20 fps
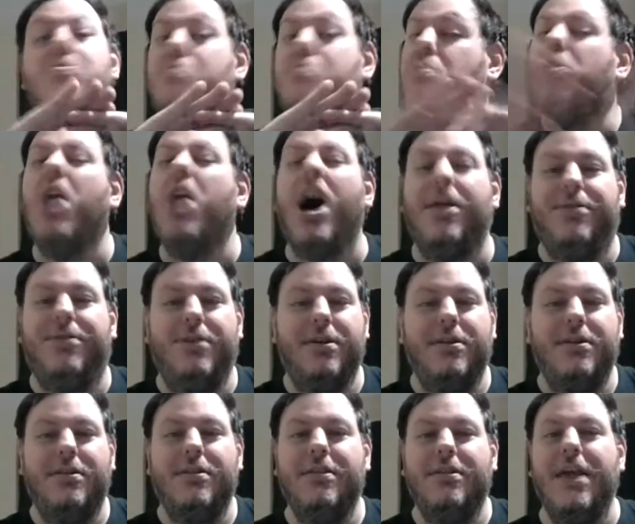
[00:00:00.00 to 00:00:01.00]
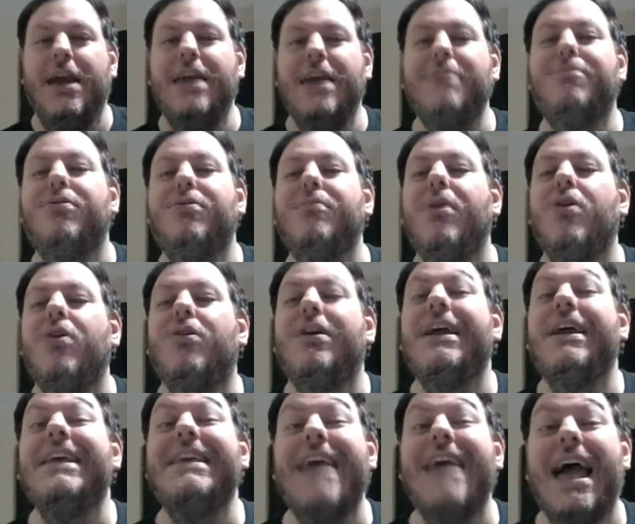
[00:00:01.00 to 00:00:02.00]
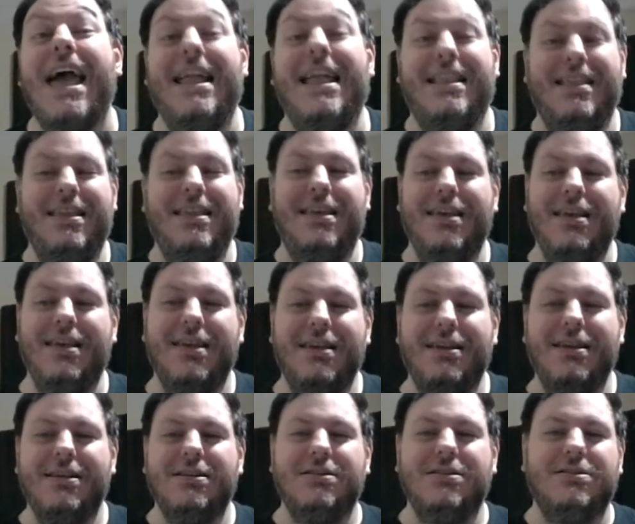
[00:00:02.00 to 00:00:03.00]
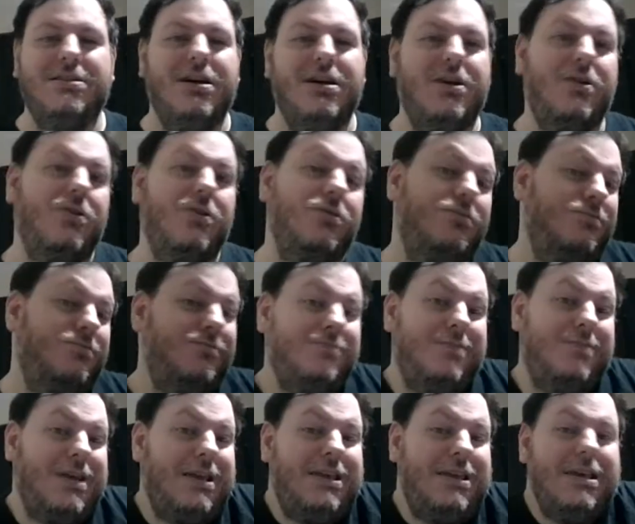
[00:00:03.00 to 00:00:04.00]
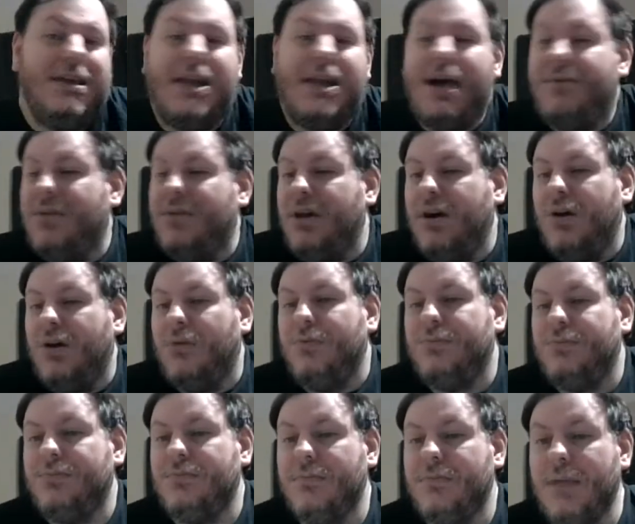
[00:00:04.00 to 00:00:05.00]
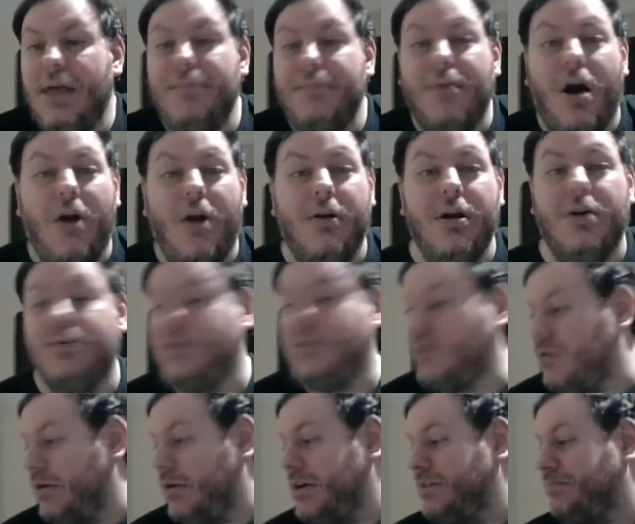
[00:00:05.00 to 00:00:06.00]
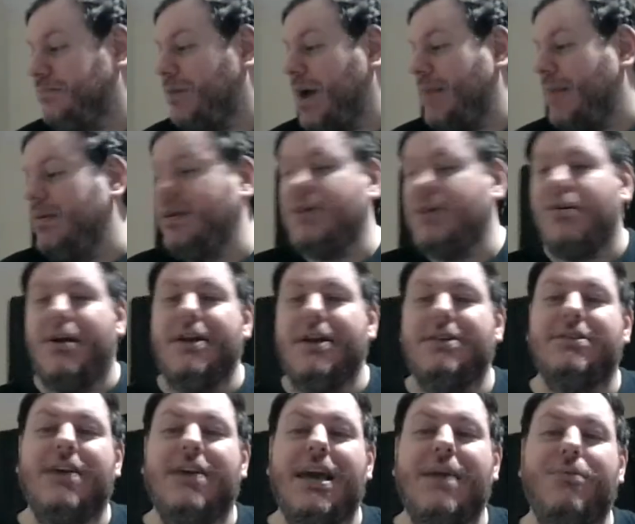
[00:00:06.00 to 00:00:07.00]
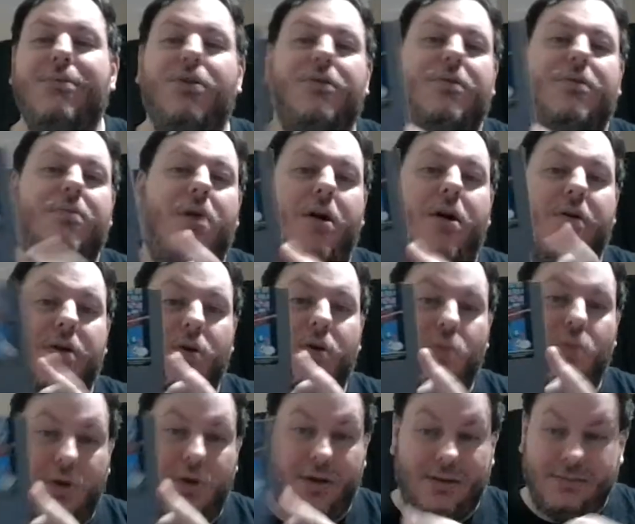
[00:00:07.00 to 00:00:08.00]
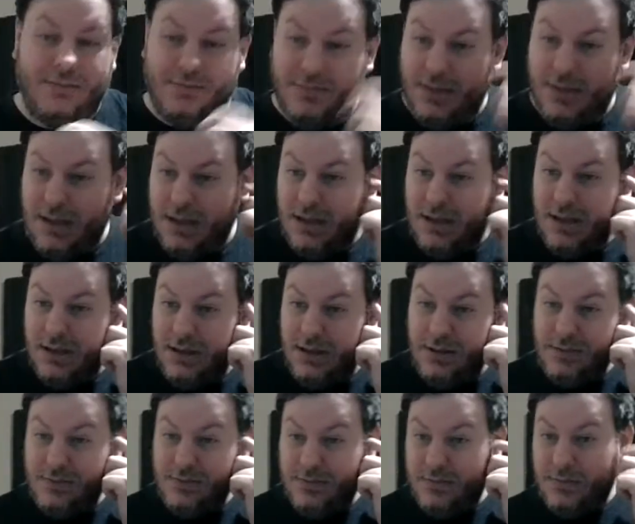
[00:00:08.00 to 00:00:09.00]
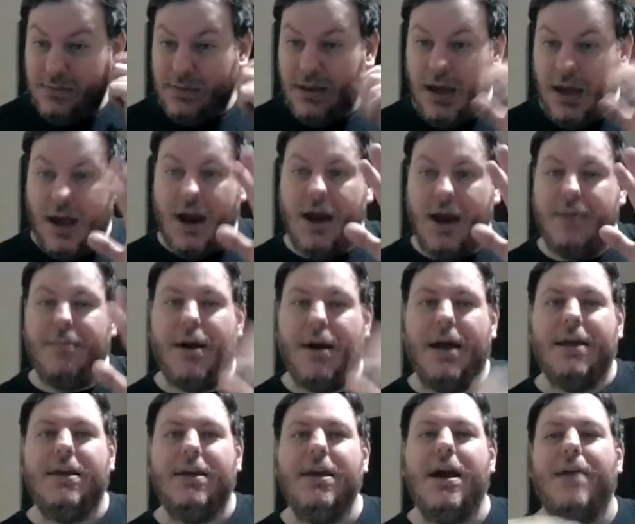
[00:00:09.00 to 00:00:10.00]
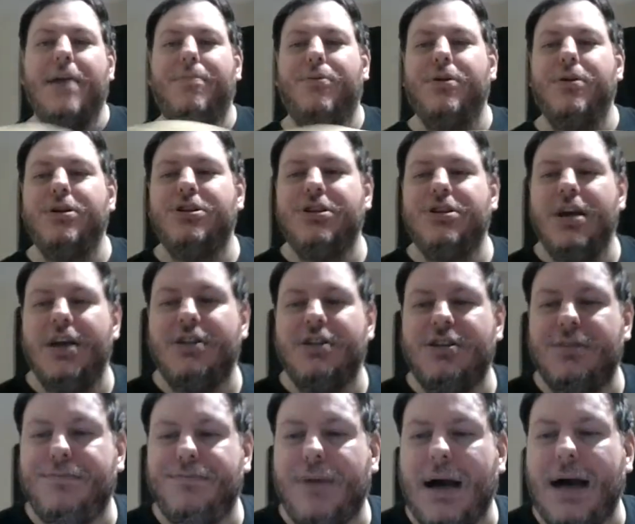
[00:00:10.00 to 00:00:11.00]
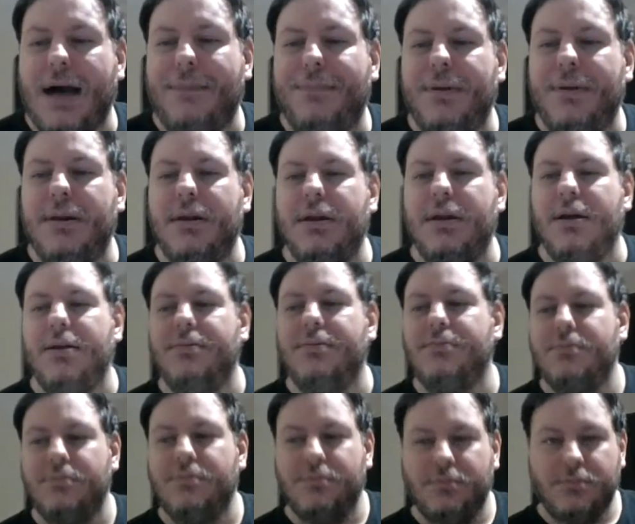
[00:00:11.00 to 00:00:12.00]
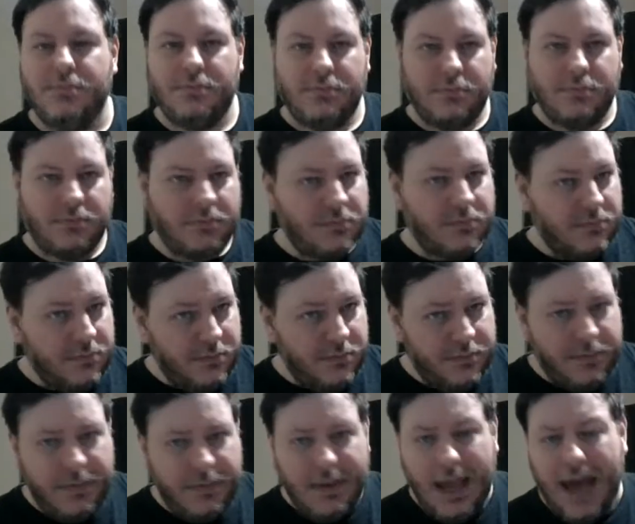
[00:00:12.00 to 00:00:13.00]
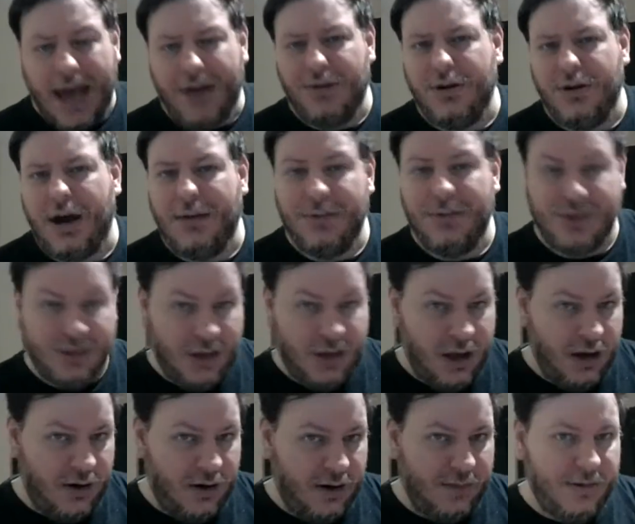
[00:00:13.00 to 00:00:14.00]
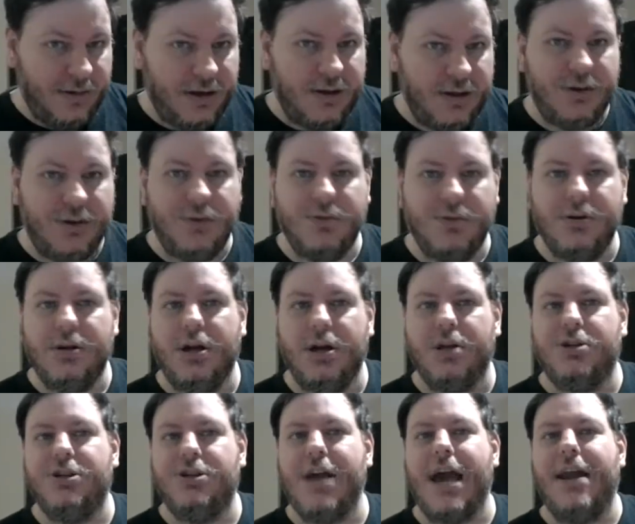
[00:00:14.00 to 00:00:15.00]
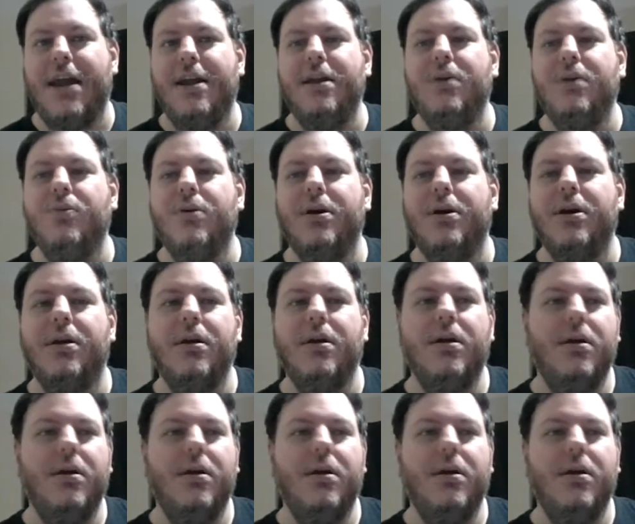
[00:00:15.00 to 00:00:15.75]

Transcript: Nothing. They ain't promoted it yet. So you never know. And Mario 3 is probably the greatest game over Mario 1. All right, Mikey, I appreciate you popping in. I don't know how much longer I'm going to do a chat anyway.